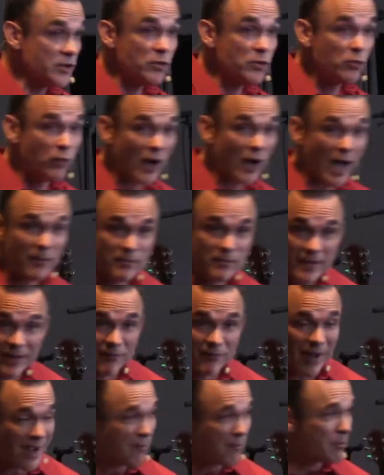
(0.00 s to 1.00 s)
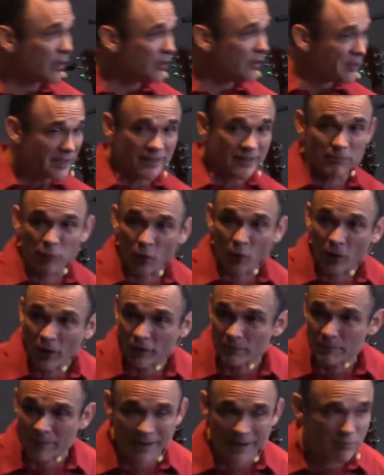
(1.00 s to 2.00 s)
You robbed me of my ability to pour
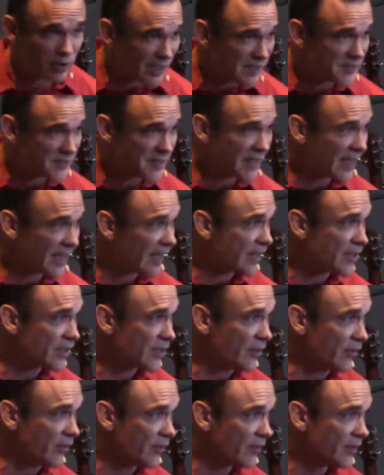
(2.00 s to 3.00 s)
out my blessing on you.